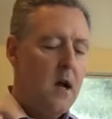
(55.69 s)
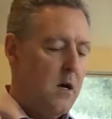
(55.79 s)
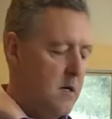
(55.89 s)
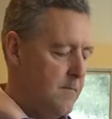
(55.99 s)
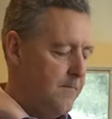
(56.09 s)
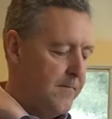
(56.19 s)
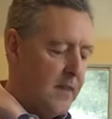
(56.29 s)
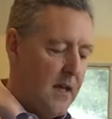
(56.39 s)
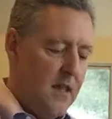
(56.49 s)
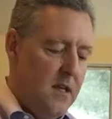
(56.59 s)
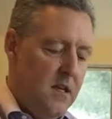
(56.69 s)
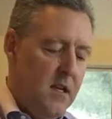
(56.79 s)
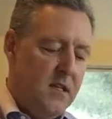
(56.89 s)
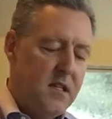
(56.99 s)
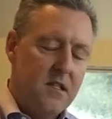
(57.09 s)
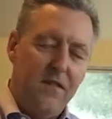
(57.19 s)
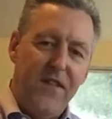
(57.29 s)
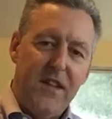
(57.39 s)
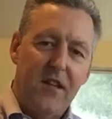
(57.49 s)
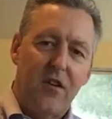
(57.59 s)
Um, and then it doesn't
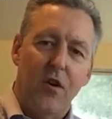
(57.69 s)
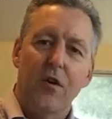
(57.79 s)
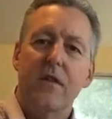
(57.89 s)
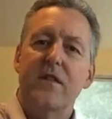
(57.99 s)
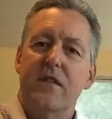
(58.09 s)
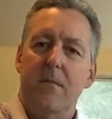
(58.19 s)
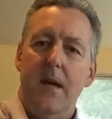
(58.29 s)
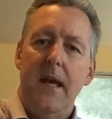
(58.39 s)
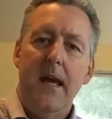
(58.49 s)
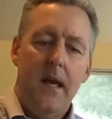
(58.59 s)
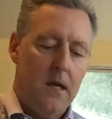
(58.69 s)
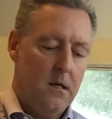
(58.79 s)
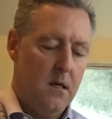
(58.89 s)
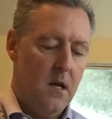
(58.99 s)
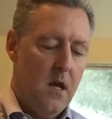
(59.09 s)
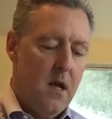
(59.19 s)
fit the curves of my hand.